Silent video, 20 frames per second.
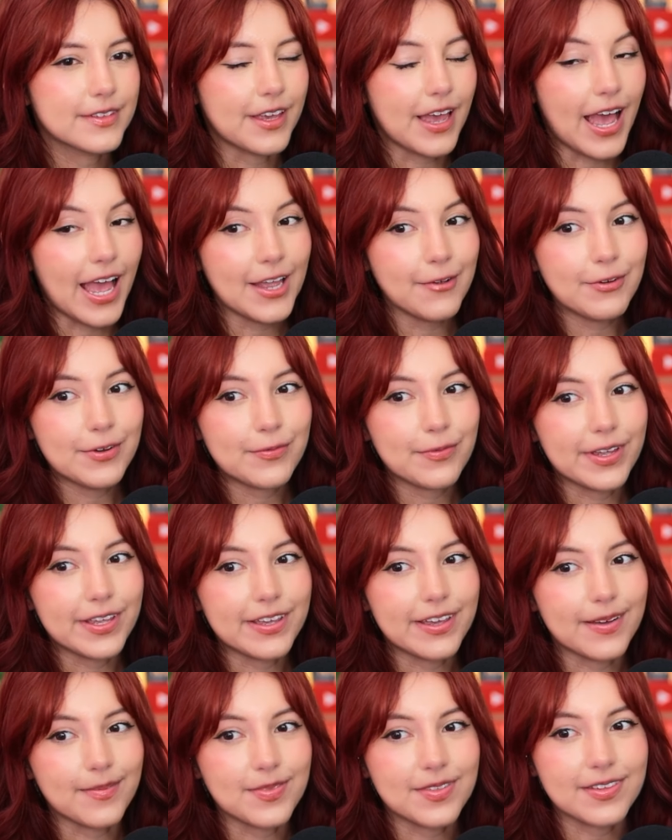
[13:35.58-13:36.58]
I would wake
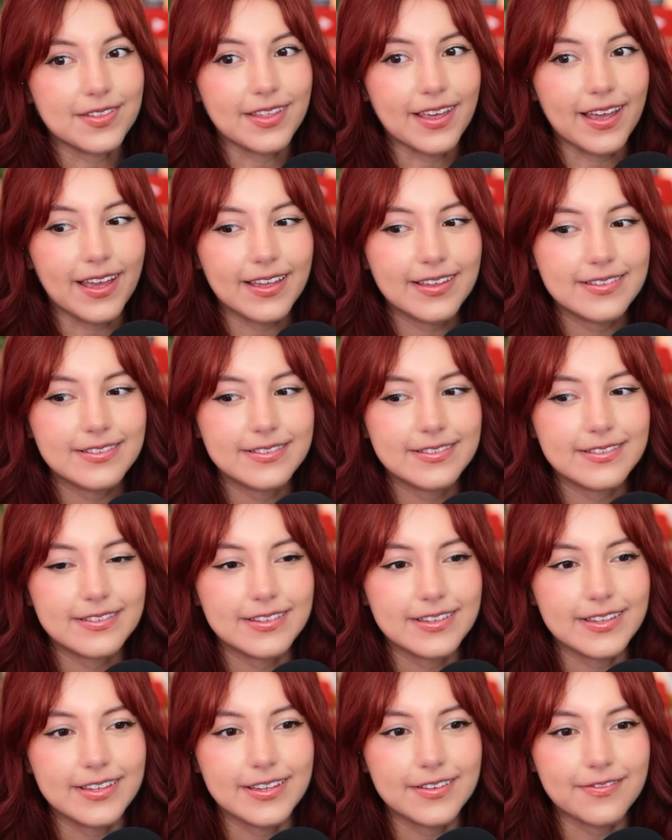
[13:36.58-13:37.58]
up to that
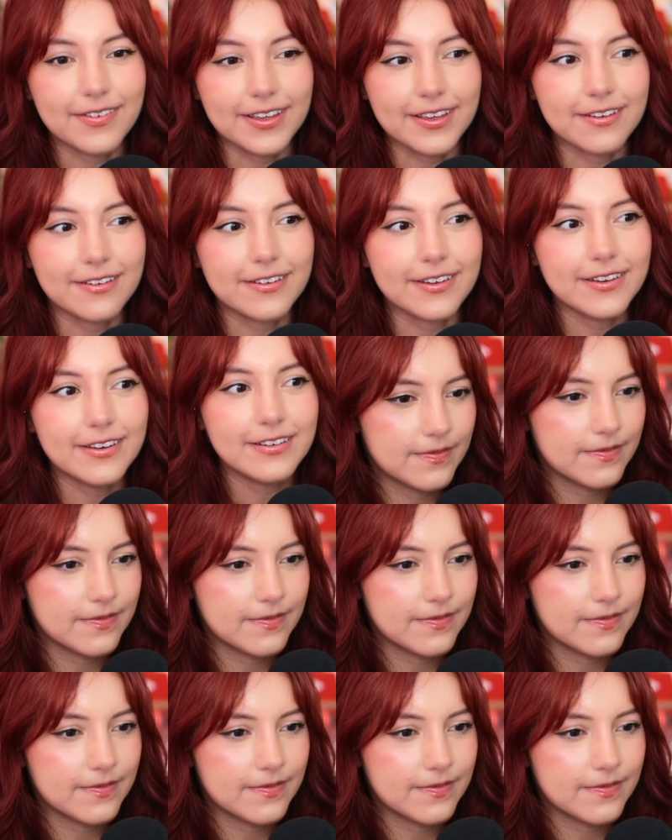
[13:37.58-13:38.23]
if I could.